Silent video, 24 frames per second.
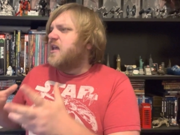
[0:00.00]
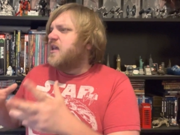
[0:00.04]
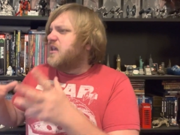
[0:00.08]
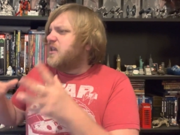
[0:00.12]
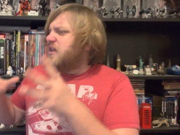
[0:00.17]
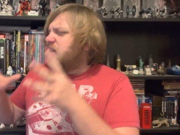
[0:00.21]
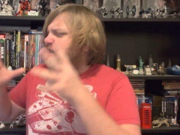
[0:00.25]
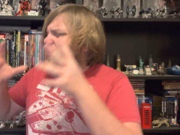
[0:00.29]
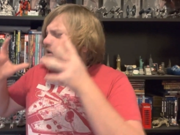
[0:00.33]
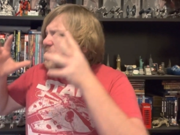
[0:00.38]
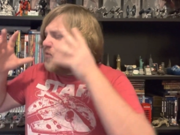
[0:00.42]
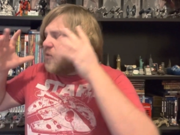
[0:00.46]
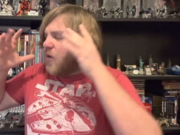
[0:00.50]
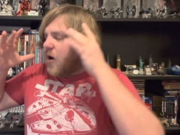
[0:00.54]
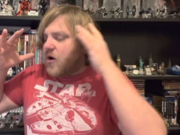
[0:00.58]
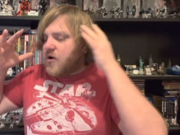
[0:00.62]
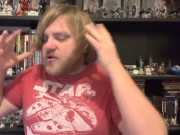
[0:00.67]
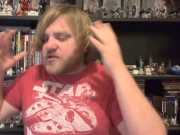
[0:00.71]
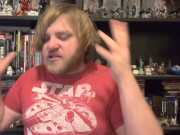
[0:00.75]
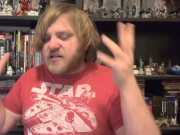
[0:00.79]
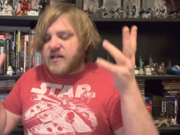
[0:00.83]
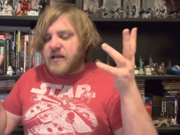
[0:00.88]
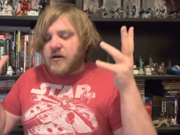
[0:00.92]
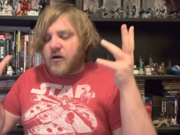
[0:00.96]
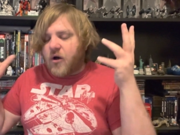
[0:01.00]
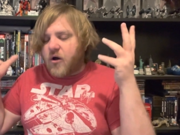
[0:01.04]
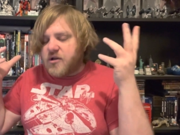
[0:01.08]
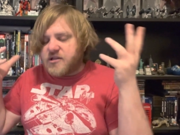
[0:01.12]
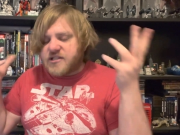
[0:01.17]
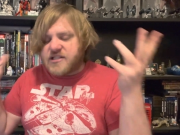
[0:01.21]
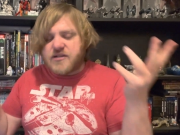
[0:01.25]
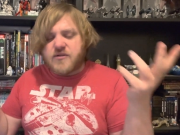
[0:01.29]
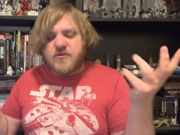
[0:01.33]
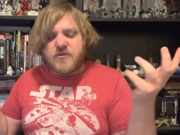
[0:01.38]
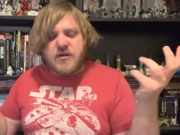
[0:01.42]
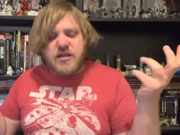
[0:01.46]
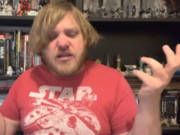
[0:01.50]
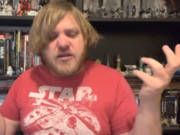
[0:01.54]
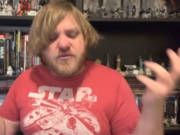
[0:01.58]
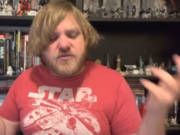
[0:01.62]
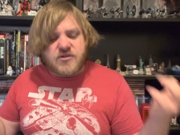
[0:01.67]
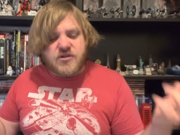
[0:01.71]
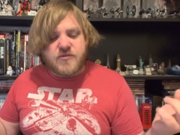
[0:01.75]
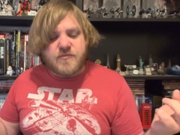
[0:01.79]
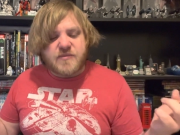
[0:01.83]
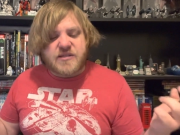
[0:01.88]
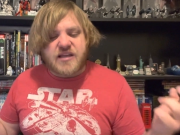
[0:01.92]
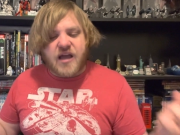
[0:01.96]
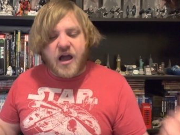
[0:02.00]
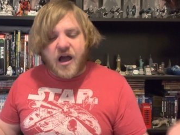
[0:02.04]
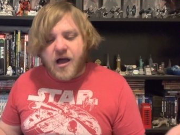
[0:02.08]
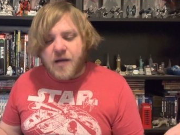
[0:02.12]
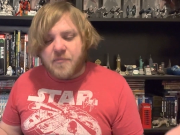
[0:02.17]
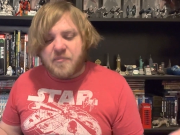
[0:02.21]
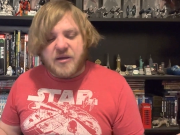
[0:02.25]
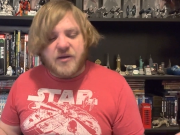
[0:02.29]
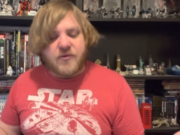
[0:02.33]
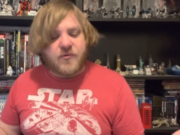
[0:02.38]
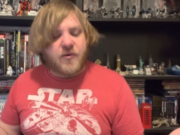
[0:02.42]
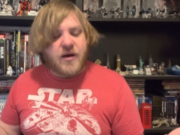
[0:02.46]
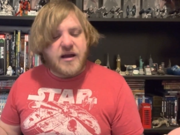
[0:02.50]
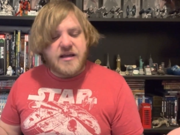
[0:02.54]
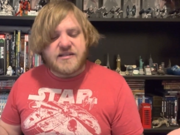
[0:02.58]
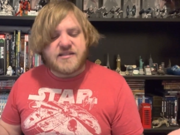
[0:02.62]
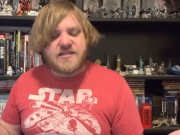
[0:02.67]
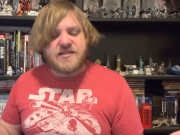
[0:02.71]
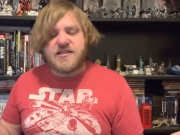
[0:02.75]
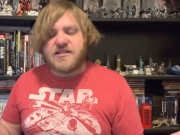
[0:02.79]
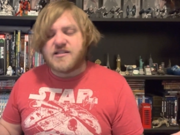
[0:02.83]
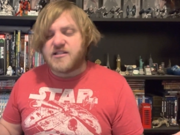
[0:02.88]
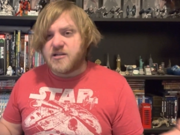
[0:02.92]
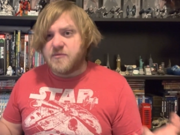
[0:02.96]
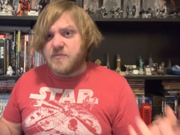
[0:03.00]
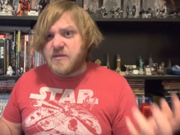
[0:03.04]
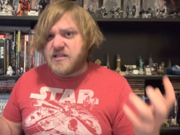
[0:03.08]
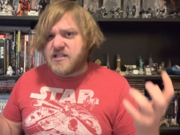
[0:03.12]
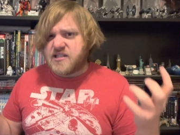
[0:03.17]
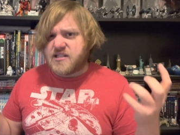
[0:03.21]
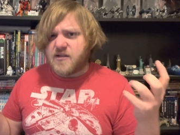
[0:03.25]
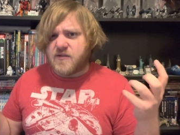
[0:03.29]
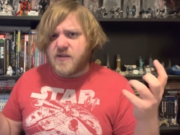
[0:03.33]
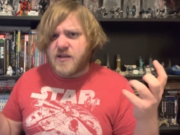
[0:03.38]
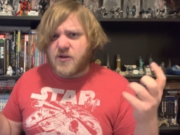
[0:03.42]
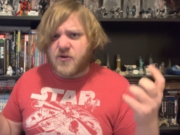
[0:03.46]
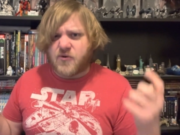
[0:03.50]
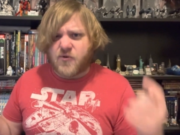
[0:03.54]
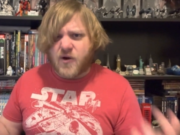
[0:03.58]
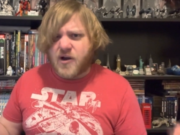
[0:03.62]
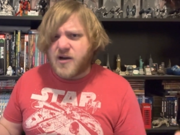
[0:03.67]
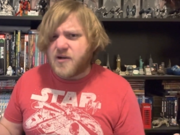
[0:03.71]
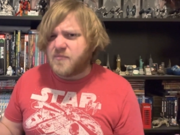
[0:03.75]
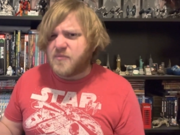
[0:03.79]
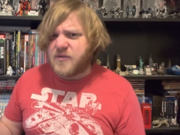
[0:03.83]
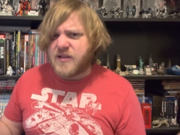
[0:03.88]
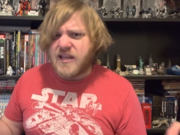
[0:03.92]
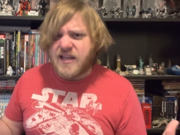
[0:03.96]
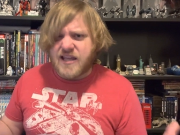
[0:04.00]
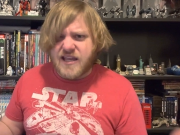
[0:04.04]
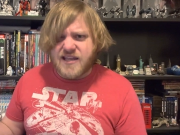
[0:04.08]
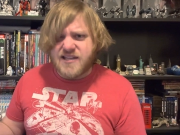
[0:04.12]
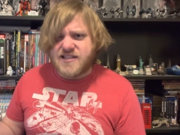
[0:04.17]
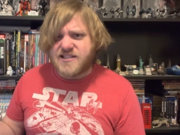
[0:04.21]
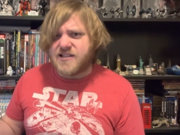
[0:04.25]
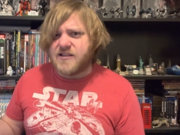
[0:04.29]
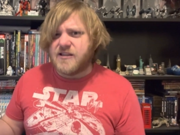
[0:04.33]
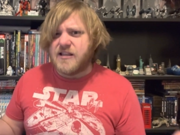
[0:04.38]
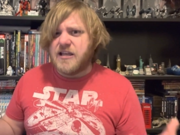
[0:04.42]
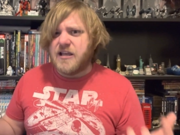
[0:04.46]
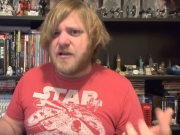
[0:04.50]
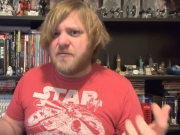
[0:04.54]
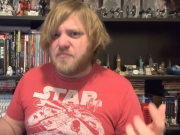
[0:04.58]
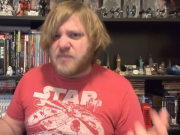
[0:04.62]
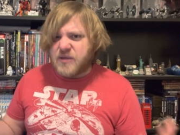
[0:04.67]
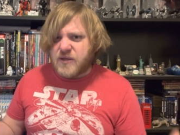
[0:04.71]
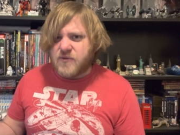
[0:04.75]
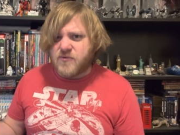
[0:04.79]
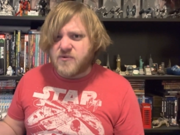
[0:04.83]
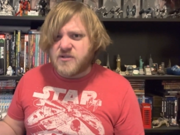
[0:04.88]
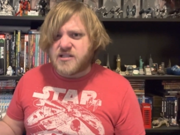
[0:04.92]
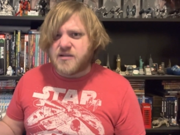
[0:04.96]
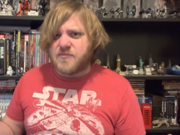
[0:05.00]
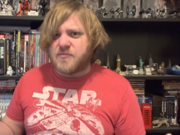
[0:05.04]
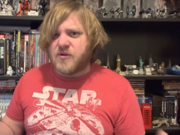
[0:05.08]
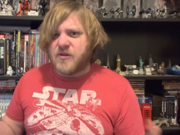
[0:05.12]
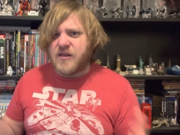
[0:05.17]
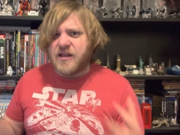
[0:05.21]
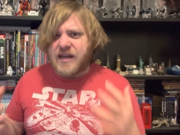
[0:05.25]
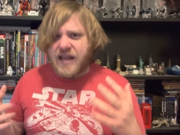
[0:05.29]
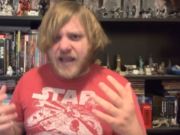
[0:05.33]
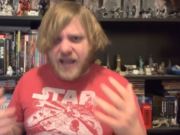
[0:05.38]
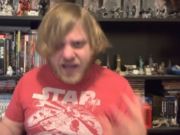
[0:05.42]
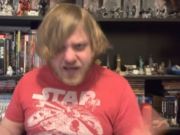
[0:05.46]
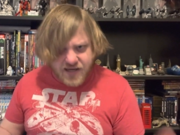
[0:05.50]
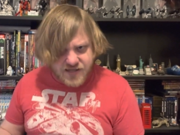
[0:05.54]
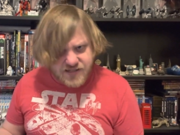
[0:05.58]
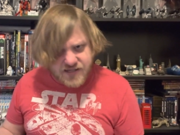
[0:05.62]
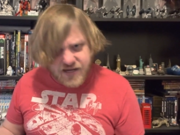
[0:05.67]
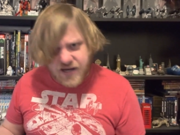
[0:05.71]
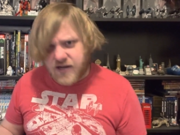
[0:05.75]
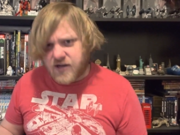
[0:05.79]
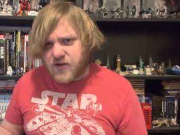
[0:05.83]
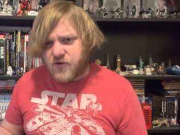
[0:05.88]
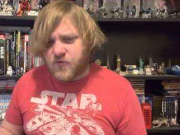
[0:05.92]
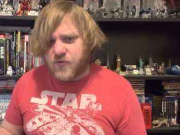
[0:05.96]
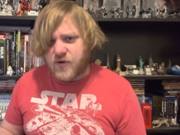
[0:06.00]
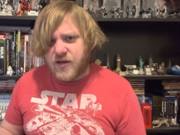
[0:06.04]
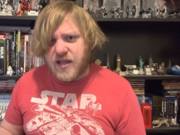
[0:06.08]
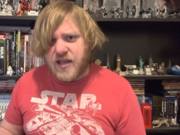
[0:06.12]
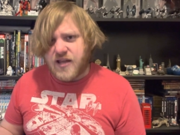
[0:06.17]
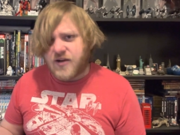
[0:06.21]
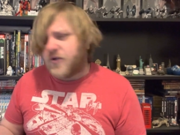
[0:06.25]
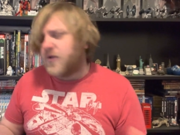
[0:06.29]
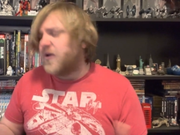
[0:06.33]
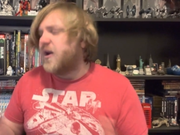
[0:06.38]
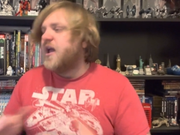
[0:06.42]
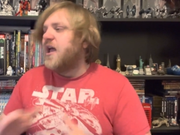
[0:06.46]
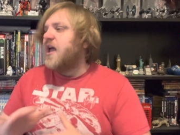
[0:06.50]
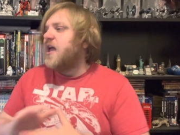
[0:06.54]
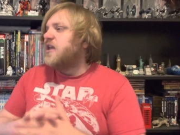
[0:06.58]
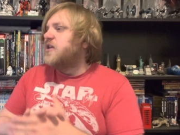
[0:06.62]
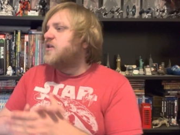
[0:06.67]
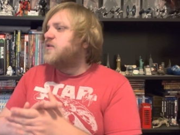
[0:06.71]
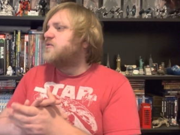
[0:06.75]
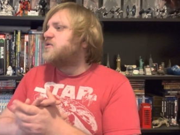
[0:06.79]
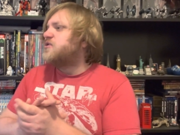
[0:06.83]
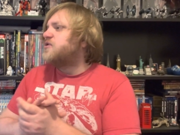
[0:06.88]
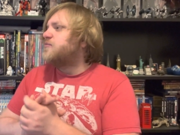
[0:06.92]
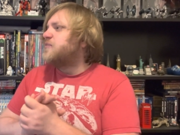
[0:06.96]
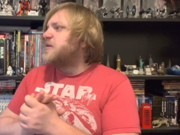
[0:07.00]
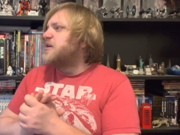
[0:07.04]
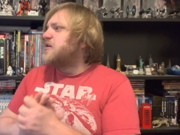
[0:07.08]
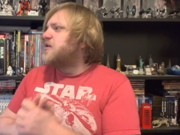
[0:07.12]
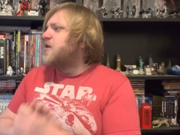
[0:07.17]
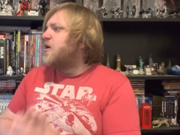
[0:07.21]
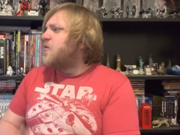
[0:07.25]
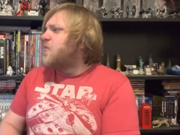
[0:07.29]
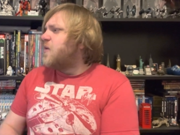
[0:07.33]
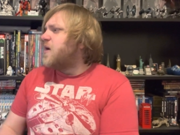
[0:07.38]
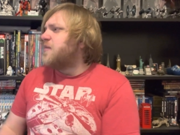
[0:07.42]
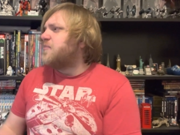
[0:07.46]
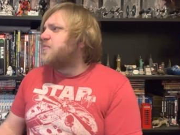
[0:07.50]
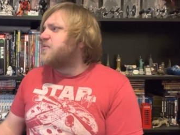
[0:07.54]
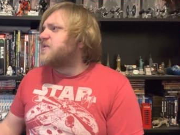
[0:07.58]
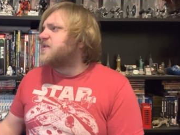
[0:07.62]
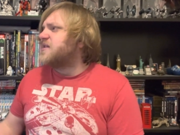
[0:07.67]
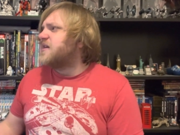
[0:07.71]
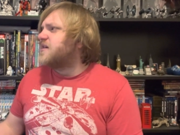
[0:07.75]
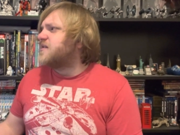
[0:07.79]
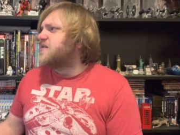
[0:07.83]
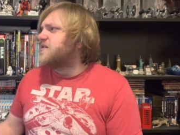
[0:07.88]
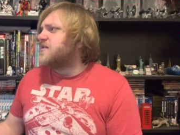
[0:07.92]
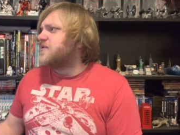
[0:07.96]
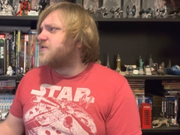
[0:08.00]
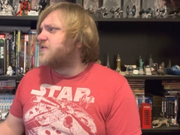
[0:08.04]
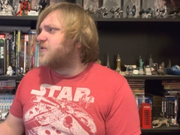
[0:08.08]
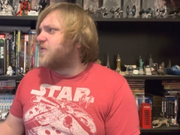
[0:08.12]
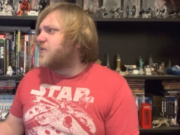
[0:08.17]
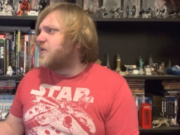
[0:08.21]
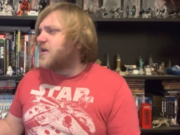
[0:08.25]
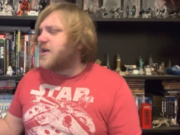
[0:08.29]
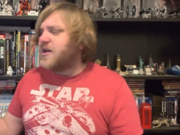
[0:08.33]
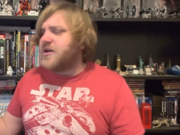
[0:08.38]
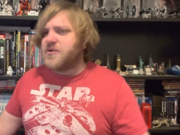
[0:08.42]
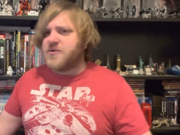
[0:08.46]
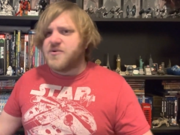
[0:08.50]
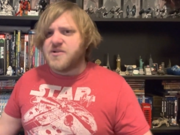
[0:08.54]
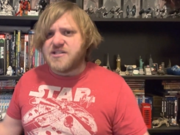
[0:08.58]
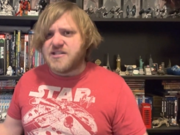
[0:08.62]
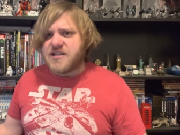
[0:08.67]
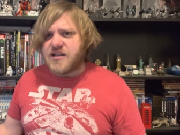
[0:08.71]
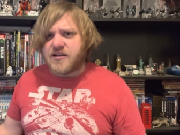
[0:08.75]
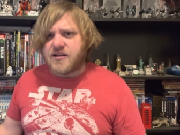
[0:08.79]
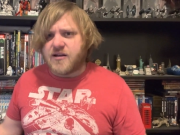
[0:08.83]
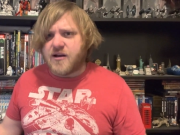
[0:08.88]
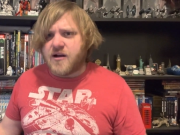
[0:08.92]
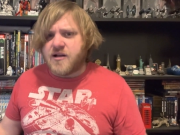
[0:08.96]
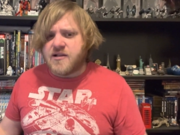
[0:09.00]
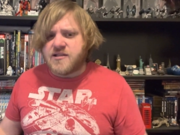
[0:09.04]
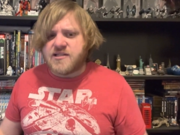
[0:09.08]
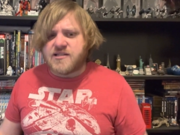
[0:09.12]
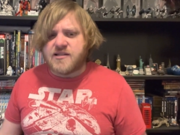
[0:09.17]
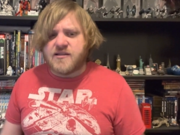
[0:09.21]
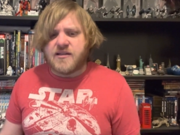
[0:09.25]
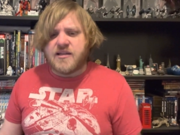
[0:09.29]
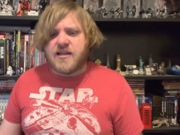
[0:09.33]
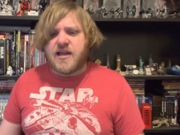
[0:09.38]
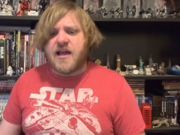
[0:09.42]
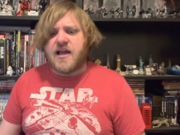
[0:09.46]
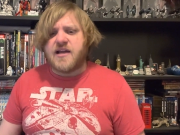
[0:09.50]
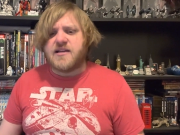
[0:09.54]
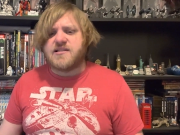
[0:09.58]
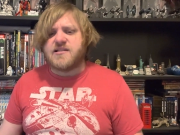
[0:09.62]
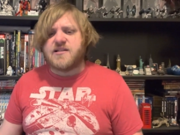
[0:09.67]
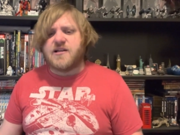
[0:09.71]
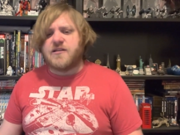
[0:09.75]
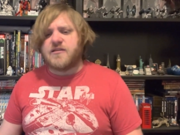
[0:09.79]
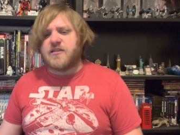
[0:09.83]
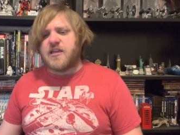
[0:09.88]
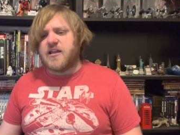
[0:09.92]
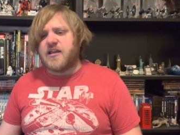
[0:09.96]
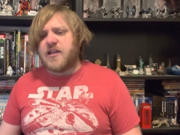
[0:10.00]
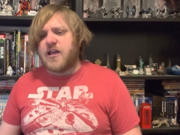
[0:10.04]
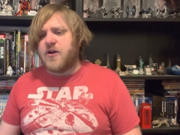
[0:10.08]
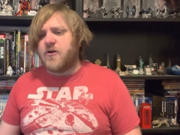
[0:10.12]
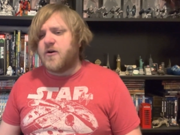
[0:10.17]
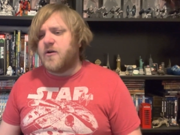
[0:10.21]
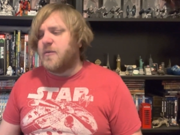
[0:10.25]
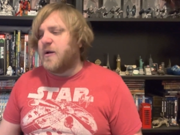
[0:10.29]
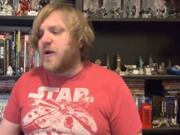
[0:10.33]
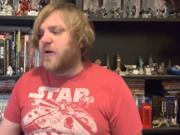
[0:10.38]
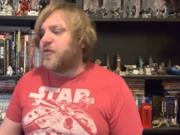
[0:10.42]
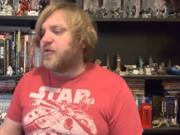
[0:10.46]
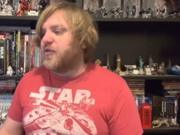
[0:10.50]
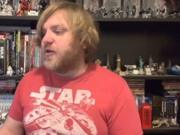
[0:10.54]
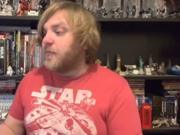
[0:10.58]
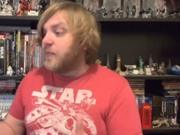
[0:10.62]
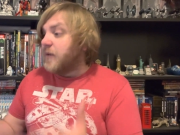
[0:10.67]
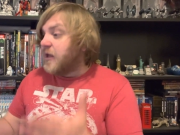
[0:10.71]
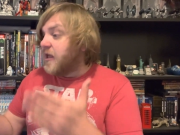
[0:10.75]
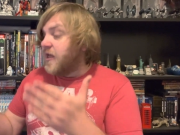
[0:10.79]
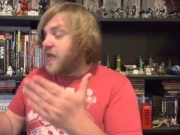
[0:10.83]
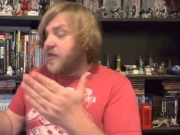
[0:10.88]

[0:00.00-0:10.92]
you also, also, YouTube's copyright system is still incredibly easily abusable and anti-creator. YouTube in no way protects their creators, yet constantly acts like they care about them.